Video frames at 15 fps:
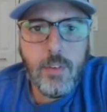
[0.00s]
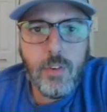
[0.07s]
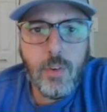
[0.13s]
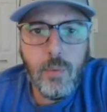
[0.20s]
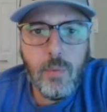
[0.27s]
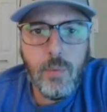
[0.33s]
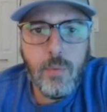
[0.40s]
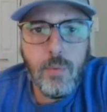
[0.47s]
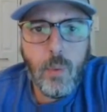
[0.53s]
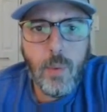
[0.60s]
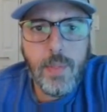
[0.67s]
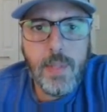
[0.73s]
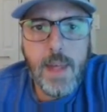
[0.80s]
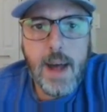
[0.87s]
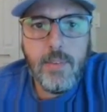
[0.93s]
So
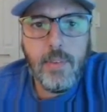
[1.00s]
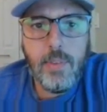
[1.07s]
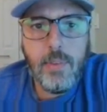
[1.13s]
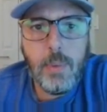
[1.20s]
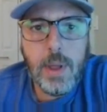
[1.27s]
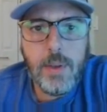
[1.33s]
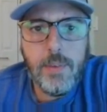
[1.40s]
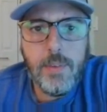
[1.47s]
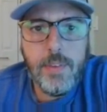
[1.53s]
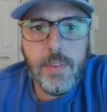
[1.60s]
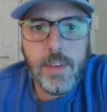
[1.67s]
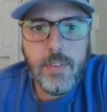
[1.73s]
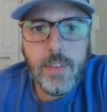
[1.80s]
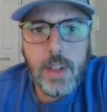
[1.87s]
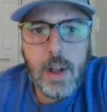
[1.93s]

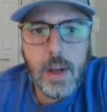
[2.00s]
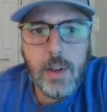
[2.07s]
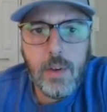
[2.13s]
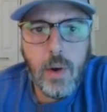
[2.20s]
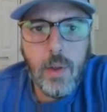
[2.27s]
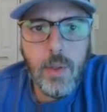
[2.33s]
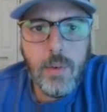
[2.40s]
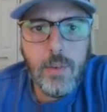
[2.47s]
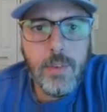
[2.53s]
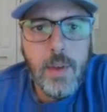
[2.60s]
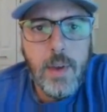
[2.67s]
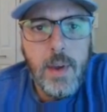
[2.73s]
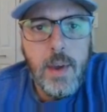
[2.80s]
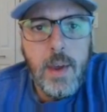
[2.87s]
$4,369.